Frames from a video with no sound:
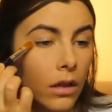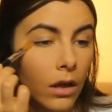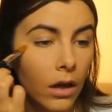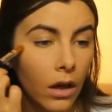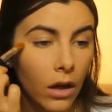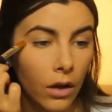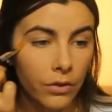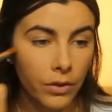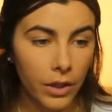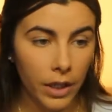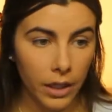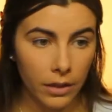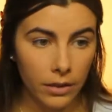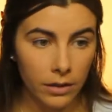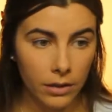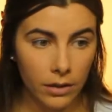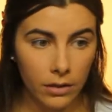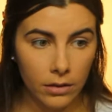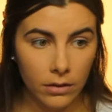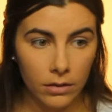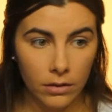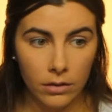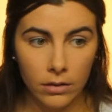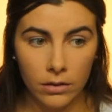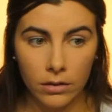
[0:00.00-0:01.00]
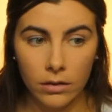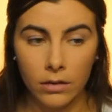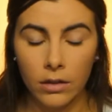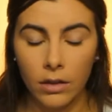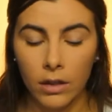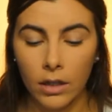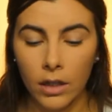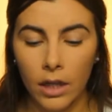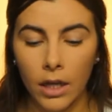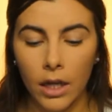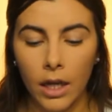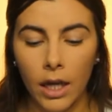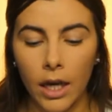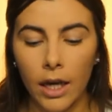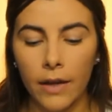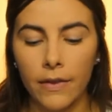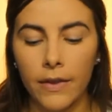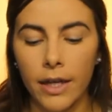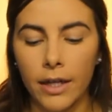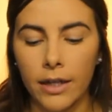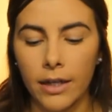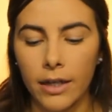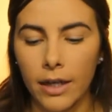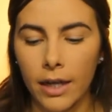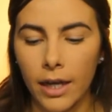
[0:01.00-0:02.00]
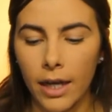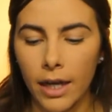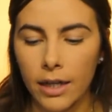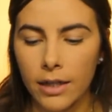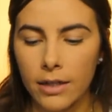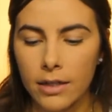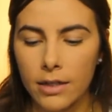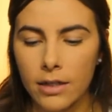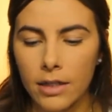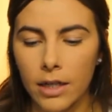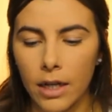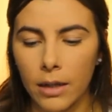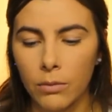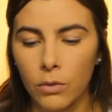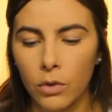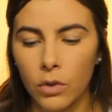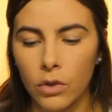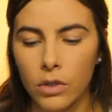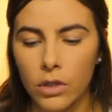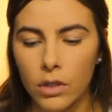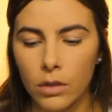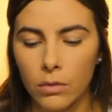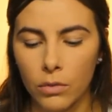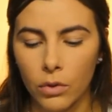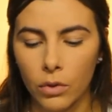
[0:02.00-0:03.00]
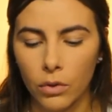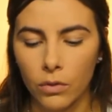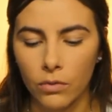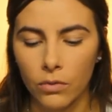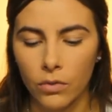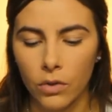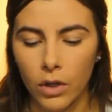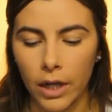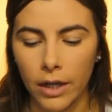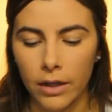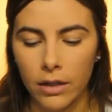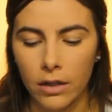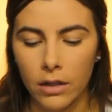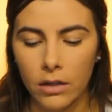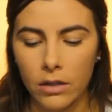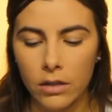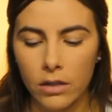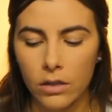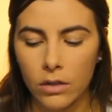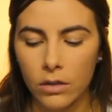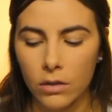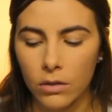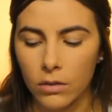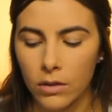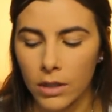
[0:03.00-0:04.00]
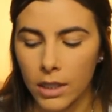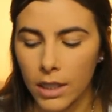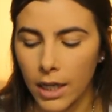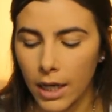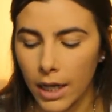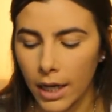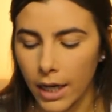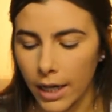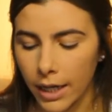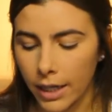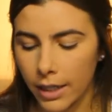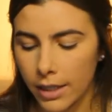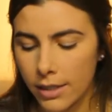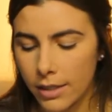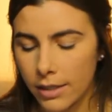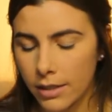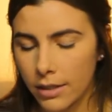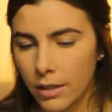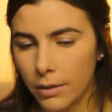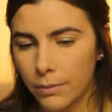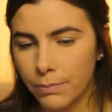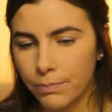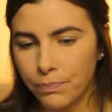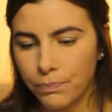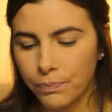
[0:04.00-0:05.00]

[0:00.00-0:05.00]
Alright, and then next I'm going to move right on to the eyes.